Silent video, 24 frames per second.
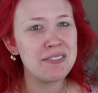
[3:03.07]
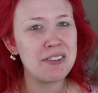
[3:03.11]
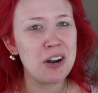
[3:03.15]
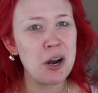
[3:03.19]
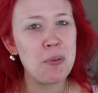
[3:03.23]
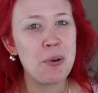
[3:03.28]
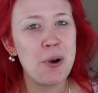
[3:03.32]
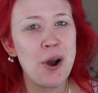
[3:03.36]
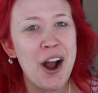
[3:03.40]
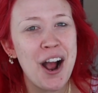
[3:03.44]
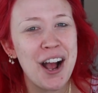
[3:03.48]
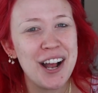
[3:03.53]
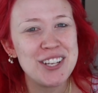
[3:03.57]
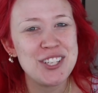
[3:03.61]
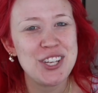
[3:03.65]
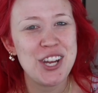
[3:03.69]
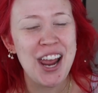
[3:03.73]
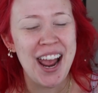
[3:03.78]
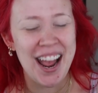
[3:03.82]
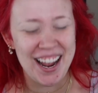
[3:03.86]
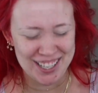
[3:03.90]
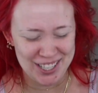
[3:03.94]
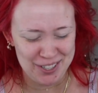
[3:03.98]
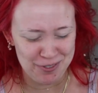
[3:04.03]
of our
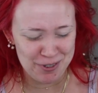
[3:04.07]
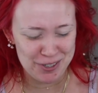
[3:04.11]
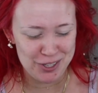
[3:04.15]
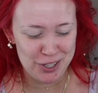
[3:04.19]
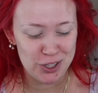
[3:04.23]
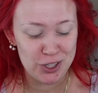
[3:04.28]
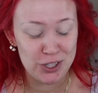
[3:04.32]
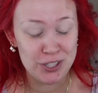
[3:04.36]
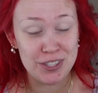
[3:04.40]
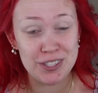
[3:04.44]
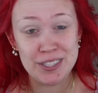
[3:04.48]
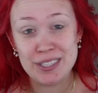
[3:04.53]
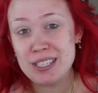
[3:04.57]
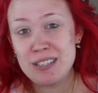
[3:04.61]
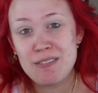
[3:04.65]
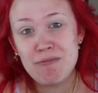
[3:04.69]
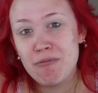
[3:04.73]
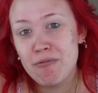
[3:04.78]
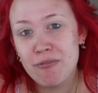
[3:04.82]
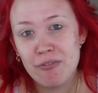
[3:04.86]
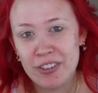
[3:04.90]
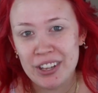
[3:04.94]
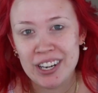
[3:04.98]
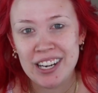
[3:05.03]
project was just
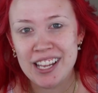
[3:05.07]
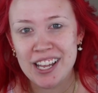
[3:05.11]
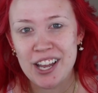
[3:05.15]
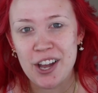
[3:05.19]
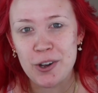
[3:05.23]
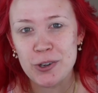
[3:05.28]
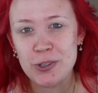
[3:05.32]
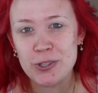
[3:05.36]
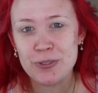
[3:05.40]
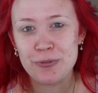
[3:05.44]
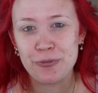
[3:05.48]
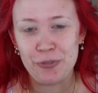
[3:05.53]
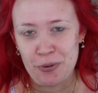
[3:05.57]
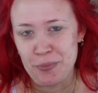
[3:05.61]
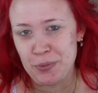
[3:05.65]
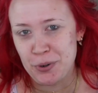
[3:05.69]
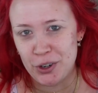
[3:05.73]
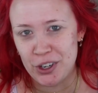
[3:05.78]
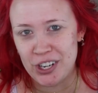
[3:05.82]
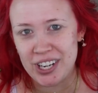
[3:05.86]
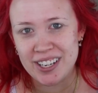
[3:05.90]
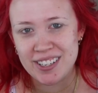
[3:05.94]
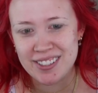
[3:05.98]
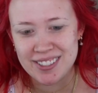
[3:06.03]
videos from
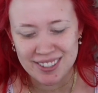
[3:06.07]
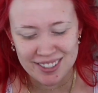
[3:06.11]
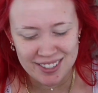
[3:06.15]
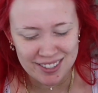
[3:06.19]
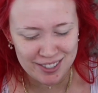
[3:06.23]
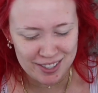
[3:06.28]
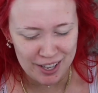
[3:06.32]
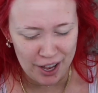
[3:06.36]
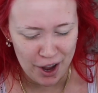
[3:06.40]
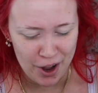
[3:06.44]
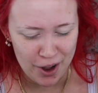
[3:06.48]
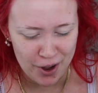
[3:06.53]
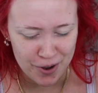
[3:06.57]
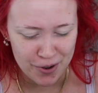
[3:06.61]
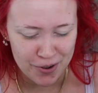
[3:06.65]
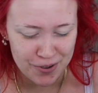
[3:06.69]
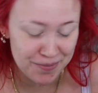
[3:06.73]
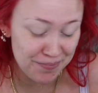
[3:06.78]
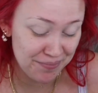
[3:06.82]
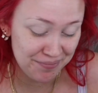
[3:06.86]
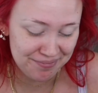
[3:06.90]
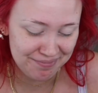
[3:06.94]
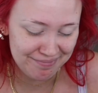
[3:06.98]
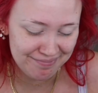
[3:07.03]
Grease.
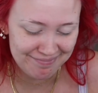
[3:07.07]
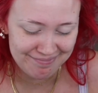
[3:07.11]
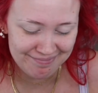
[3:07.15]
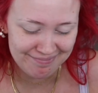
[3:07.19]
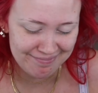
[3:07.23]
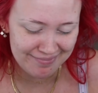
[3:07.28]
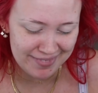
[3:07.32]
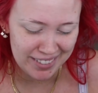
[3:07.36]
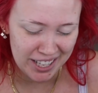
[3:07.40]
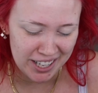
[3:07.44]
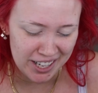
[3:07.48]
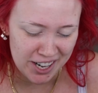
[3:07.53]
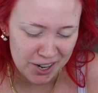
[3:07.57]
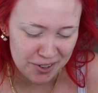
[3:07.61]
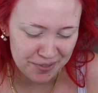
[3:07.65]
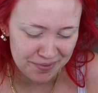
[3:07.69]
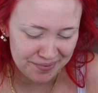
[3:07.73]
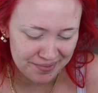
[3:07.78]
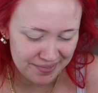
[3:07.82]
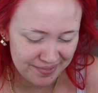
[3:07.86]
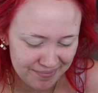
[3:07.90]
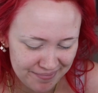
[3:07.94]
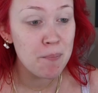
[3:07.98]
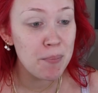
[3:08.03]
So, you know,
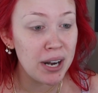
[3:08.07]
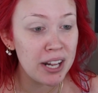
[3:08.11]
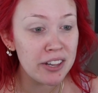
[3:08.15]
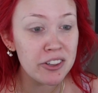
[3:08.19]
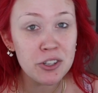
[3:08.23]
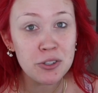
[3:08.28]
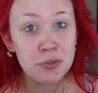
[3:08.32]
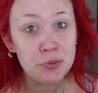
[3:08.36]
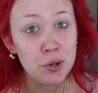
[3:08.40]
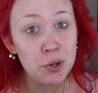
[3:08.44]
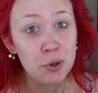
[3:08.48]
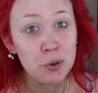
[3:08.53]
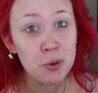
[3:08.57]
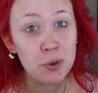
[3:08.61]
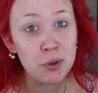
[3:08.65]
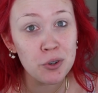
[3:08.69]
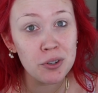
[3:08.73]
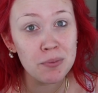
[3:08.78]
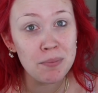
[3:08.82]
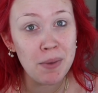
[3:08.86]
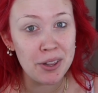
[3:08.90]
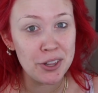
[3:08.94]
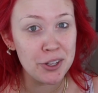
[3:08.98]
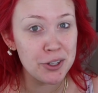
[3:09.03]
but I looked real
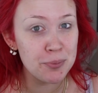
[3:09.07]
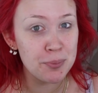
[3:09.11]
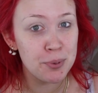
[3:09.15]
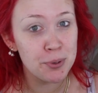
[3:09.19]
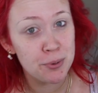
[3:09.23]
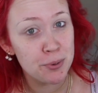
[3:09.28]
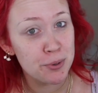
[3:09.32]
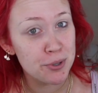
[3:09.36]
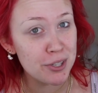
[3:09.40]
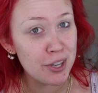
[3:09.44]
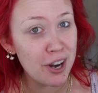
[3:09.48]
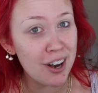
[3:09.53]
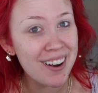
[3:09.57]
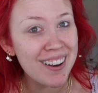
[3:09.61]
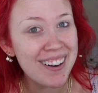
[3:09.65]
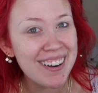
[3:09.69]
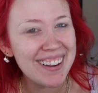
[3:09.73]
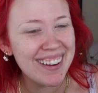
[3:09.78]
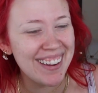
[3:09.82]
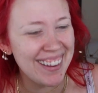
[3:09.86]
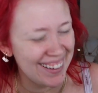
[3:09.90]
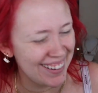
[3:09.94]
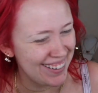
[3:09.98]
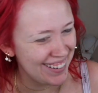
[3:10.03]
cool in my little poodle skirt.